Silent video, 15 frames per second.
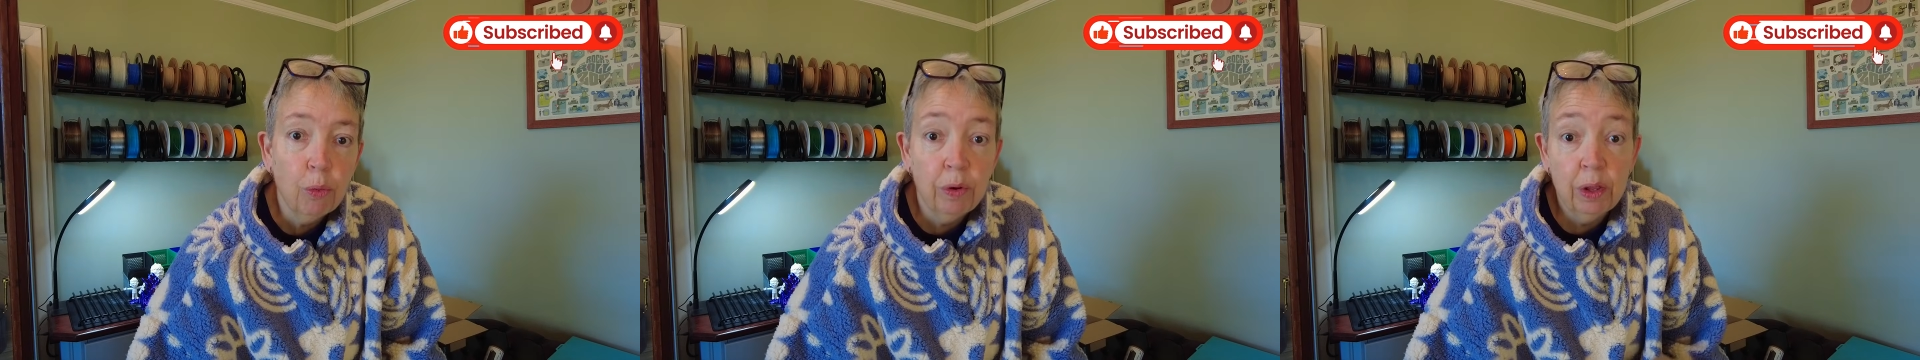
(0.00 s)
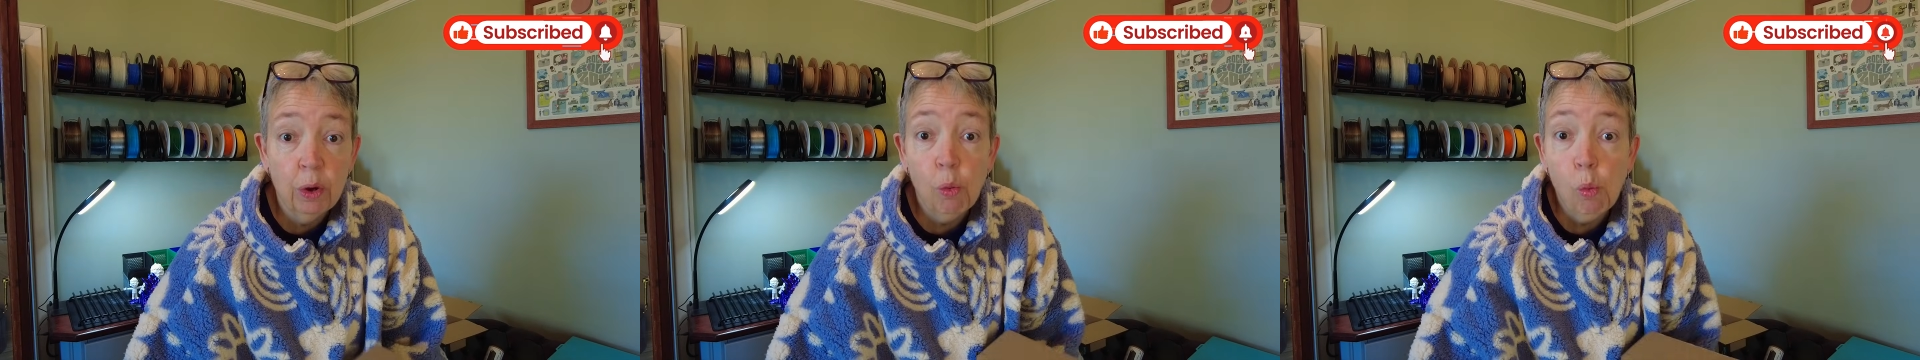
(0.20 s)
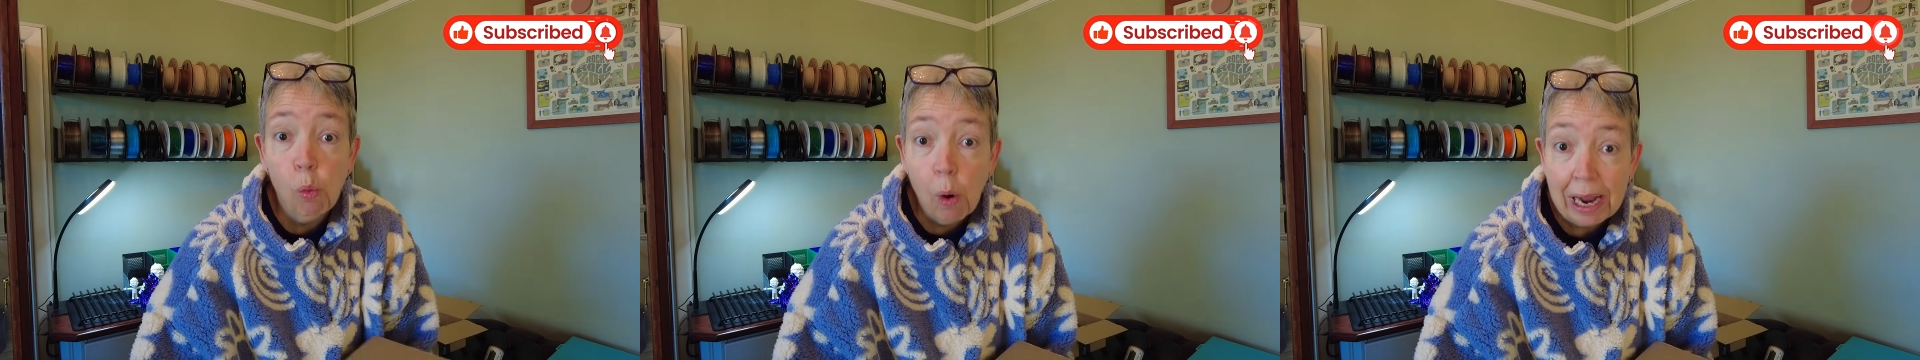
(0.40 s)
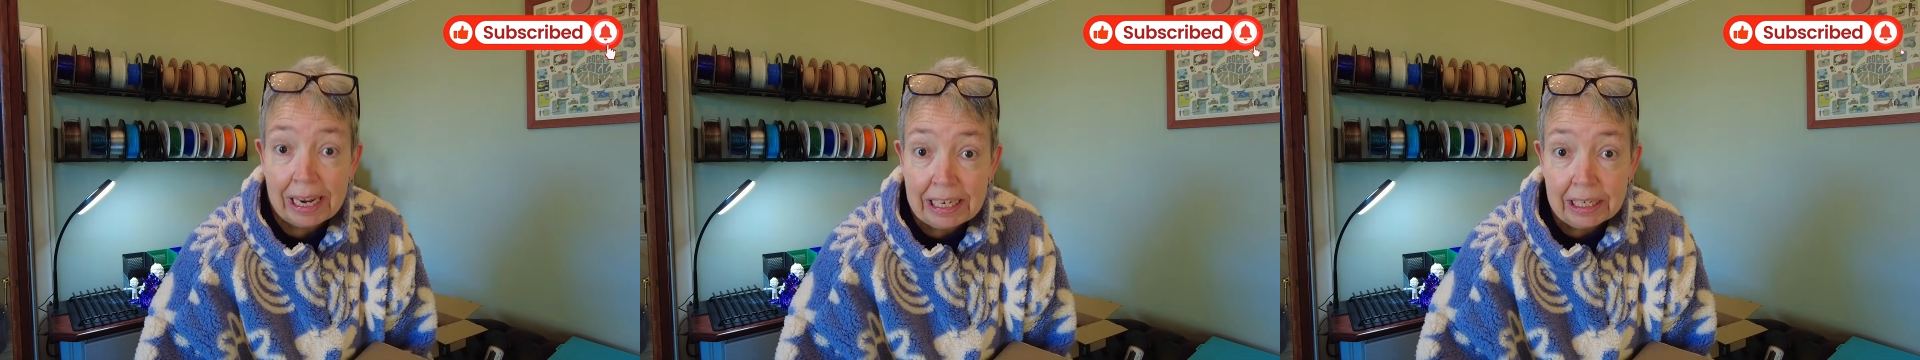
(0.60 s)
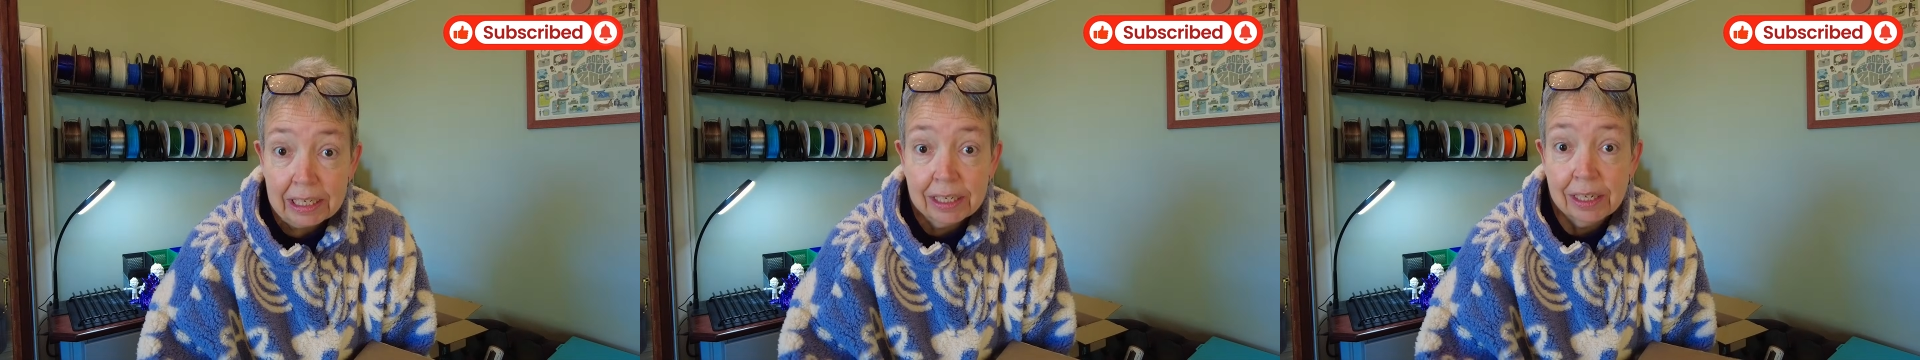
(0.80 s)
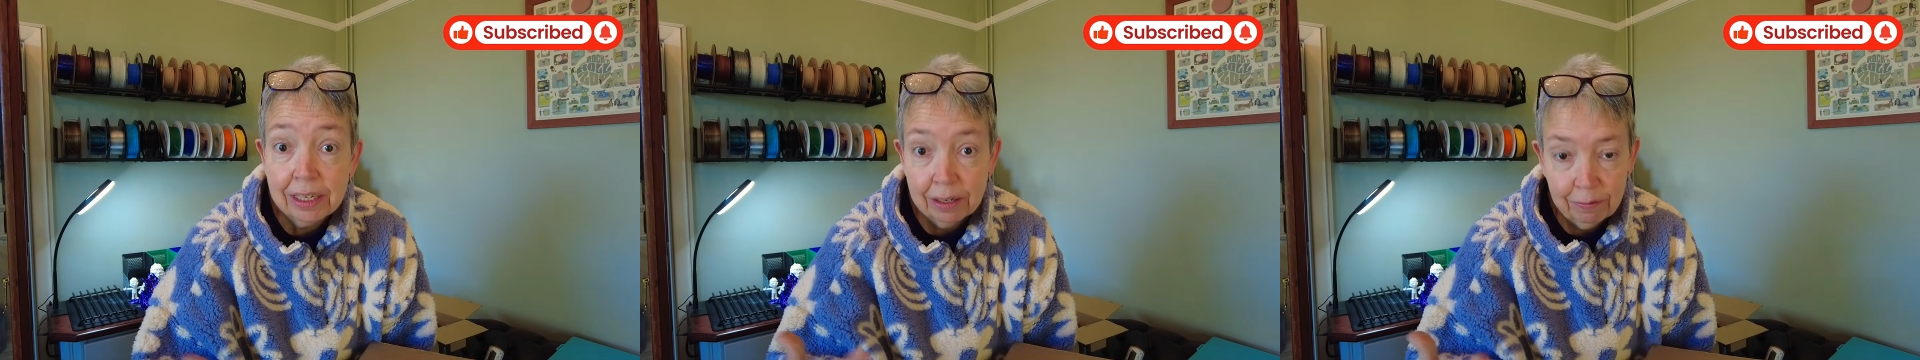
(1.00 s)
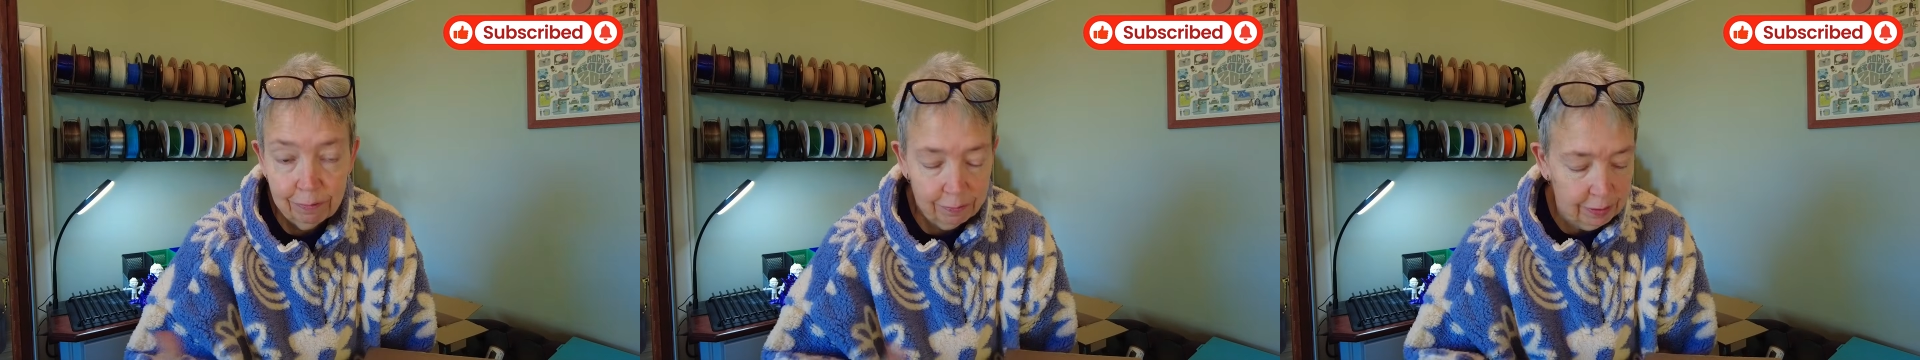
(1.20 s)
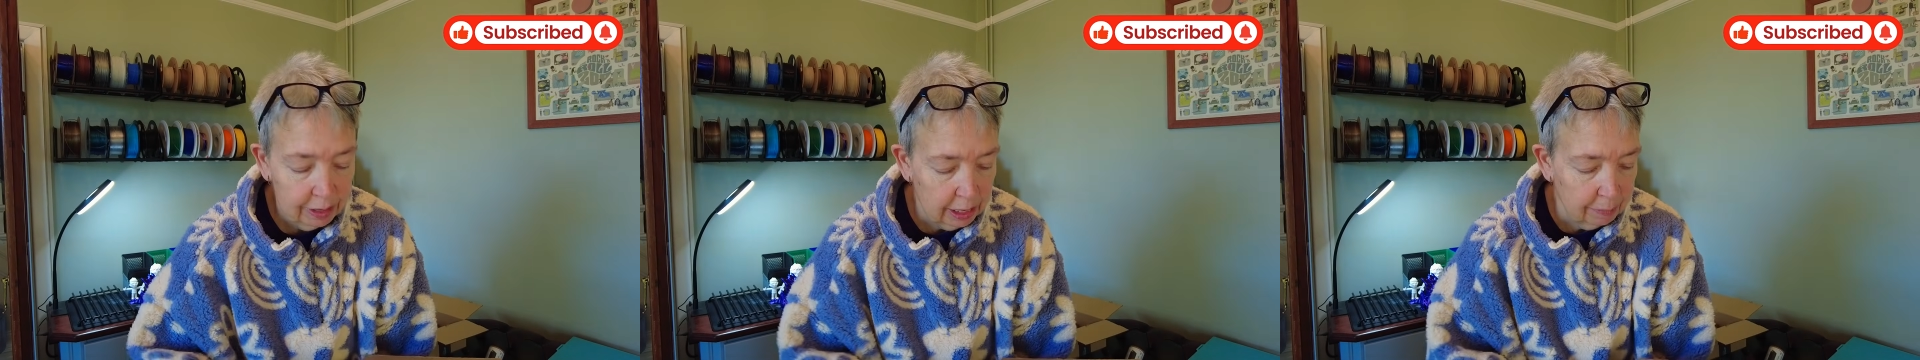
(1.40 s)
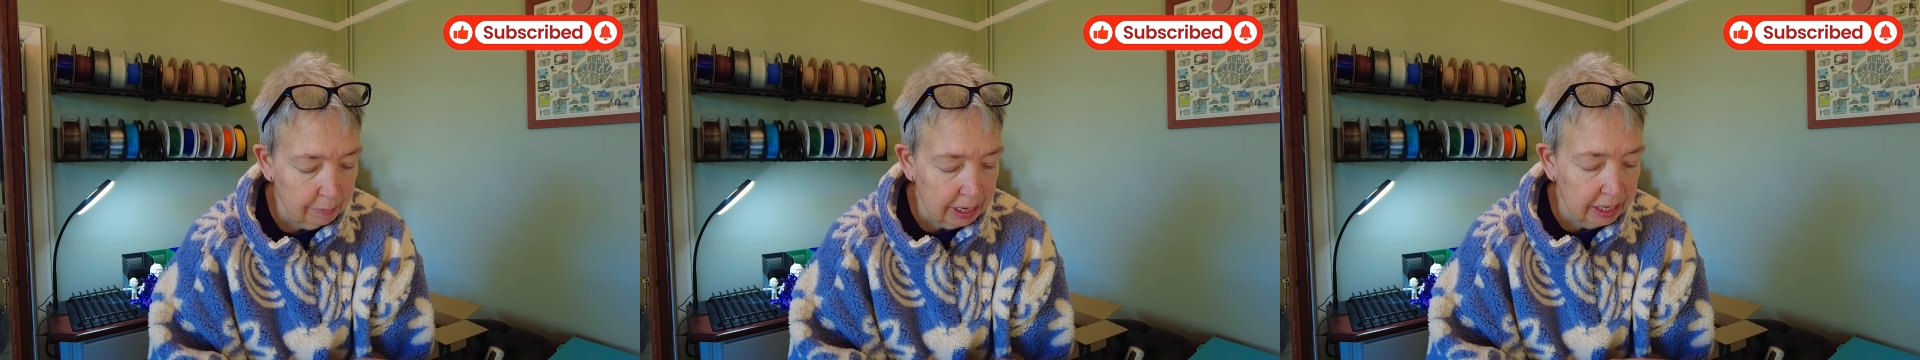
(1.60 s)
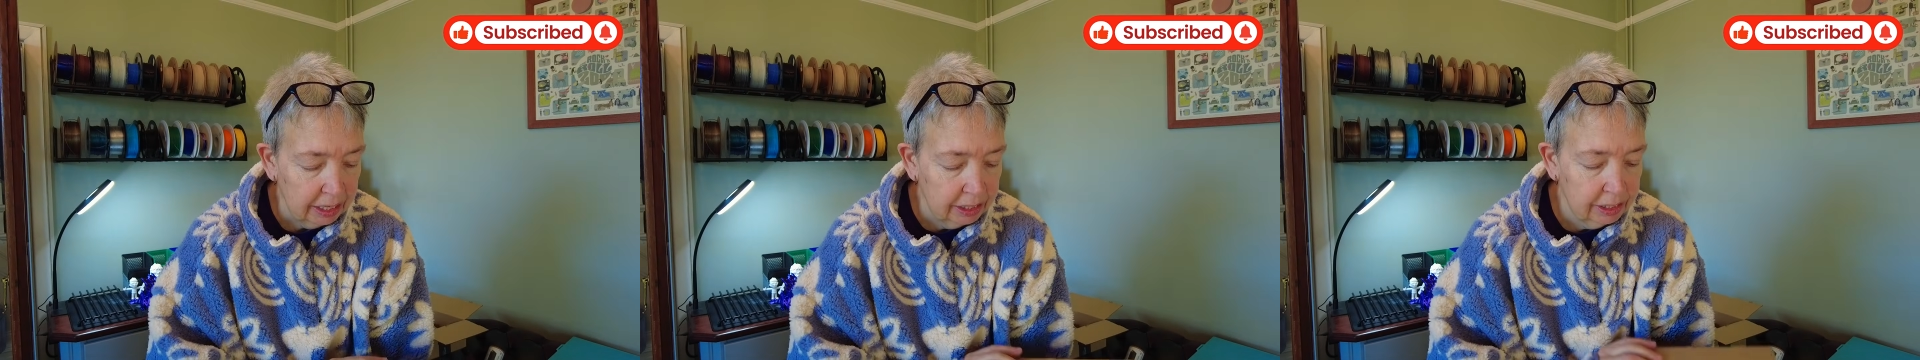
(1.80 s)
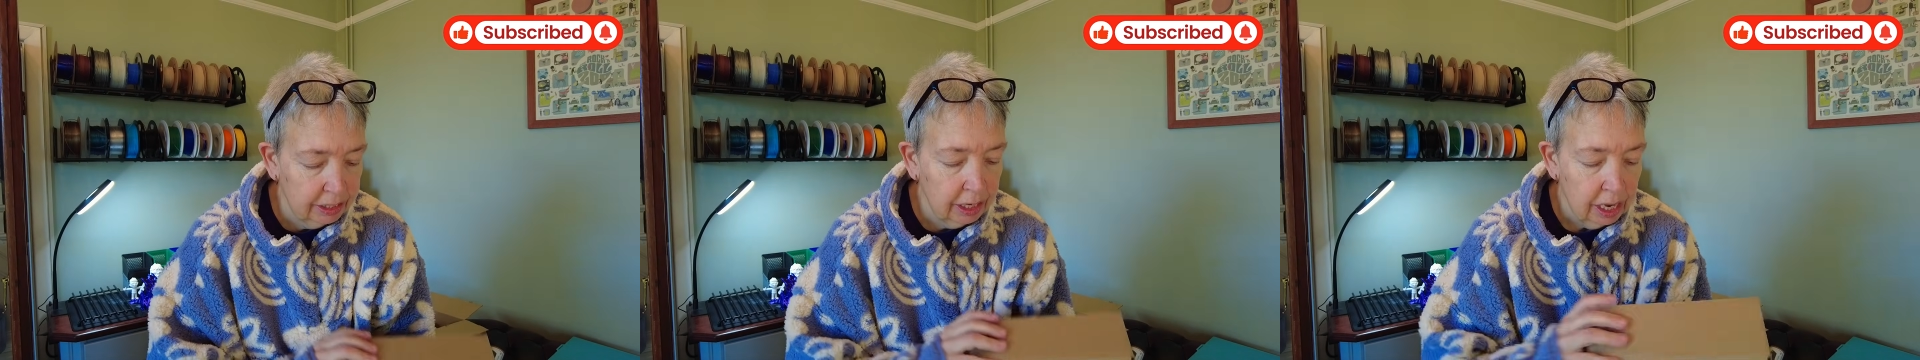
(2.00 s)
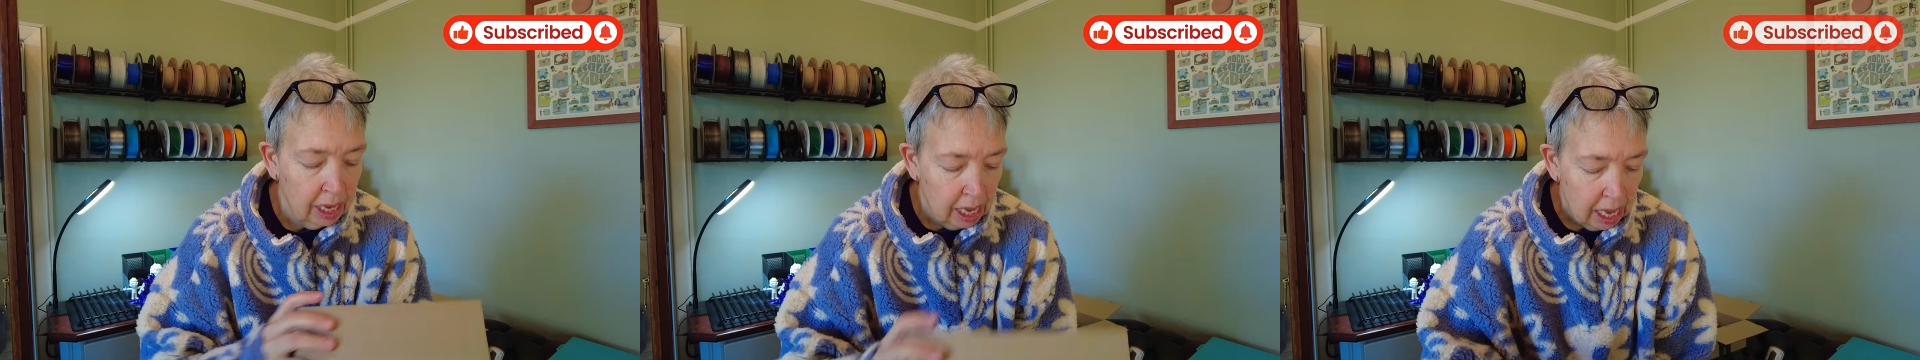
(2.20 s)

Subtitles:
with a white filament.